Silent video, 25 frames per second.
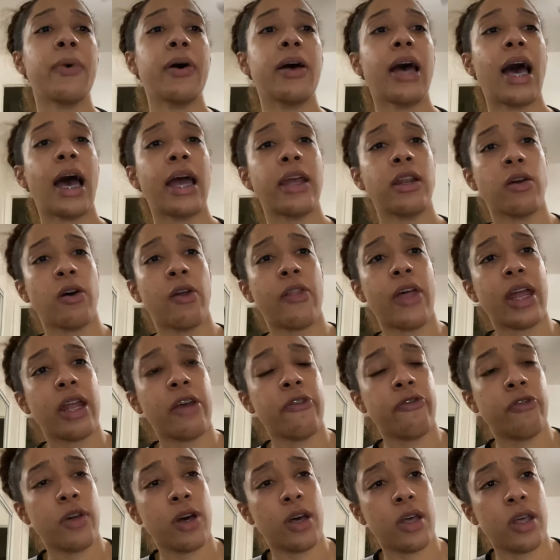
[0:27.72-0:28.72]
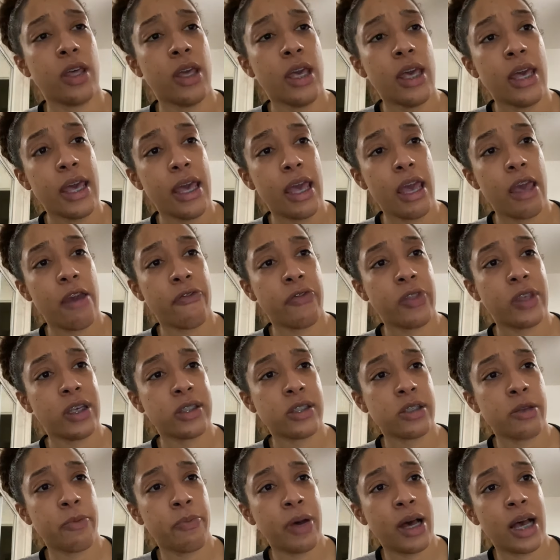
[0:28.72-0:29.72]
I know that if the
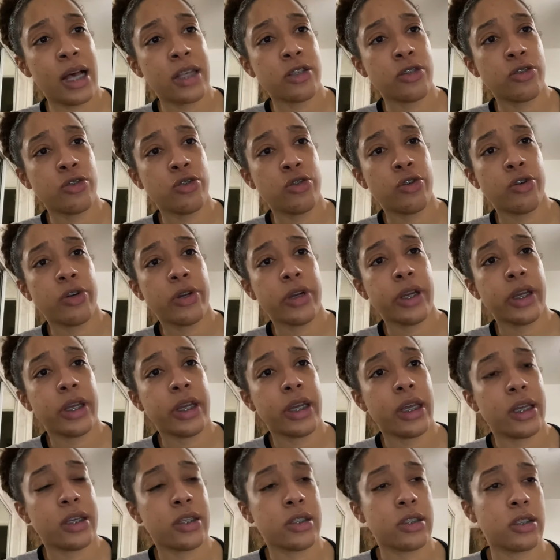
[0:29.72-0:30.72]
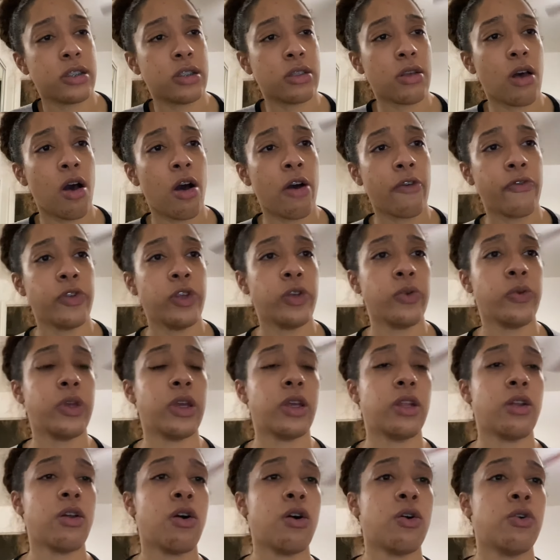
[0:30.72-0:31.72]
suppository is soft, you
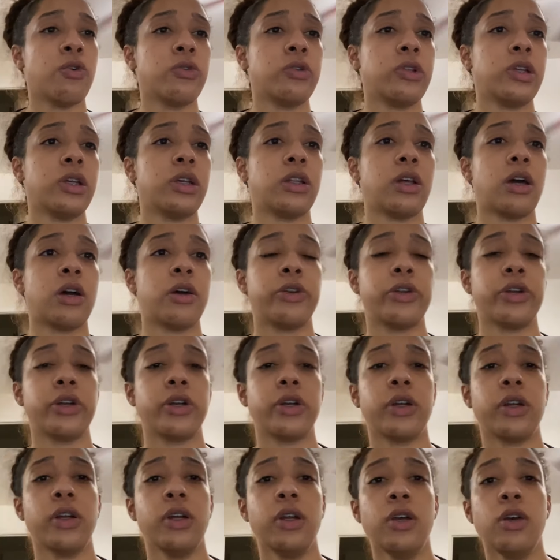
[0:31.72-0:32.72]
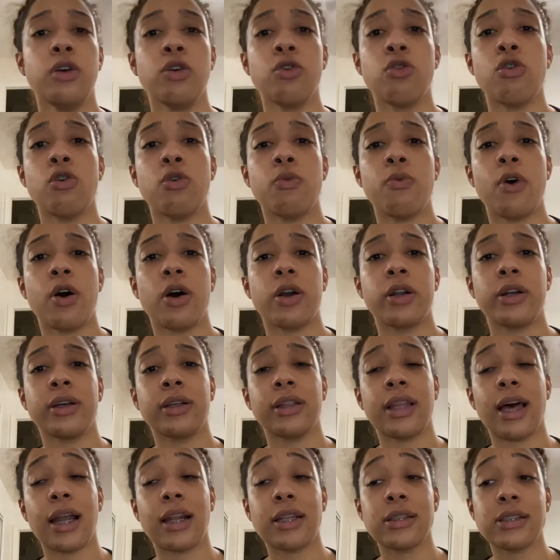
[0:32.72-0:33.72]
can hold it under cold water. A
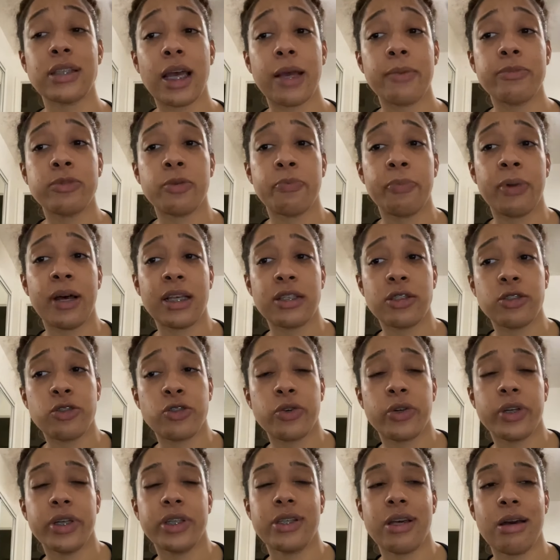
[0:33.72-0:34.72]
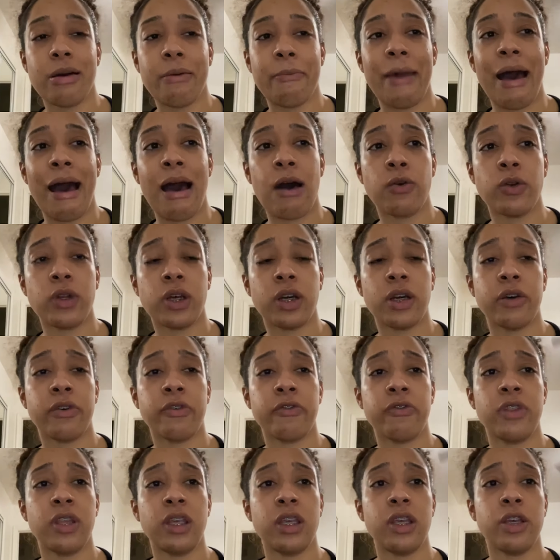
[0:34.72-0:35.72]
lot of times suppositories come out
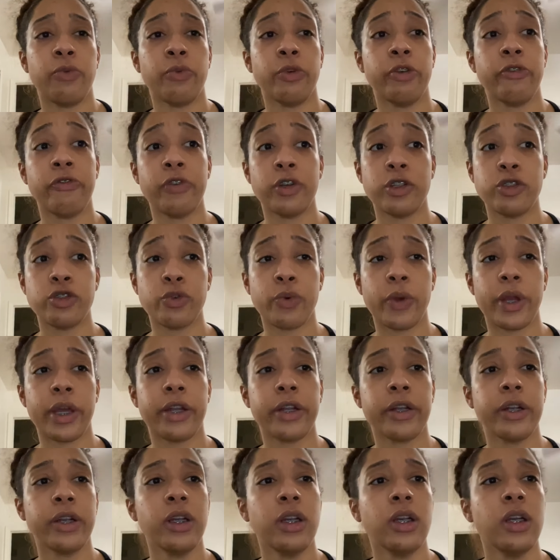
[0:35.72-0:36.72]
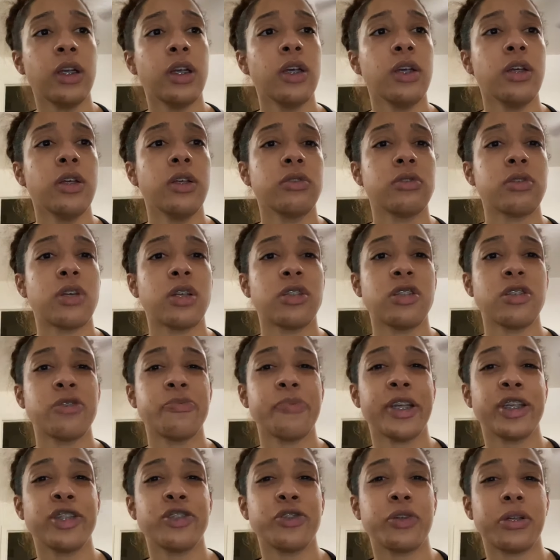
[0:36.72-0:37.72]
of the refrigerator. So I just
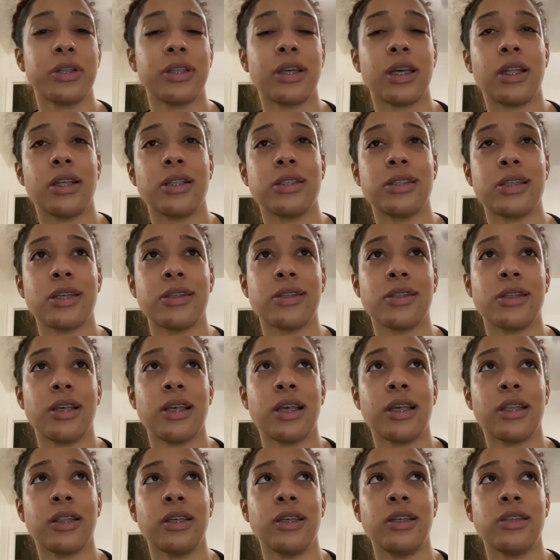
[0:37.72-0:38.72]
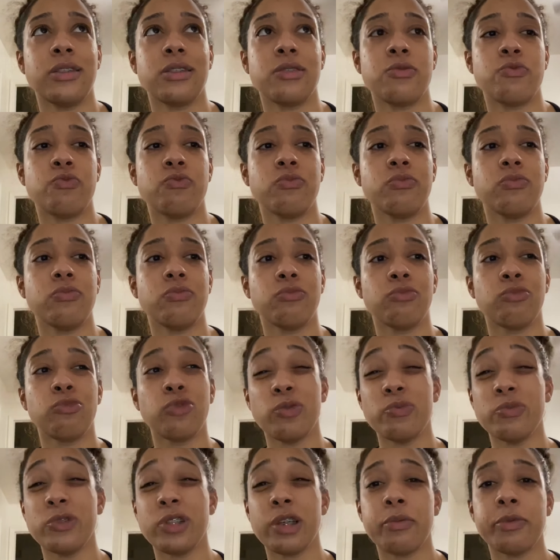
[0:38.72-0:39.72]
make sure that it's at least
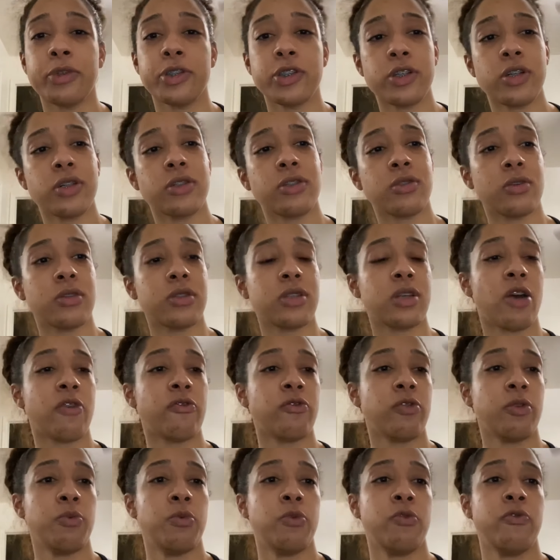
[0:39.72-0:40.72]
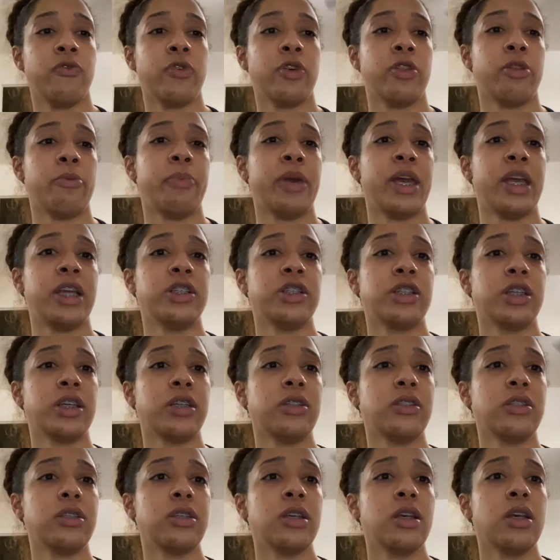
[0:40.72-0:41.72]
room temperature so it's comfortable for the
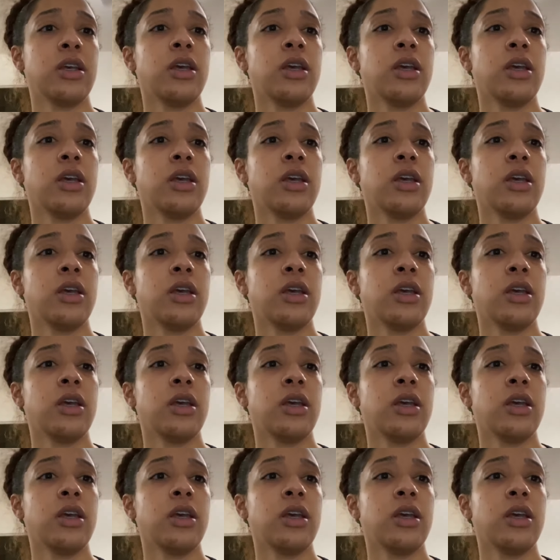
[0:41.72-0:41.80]
patient.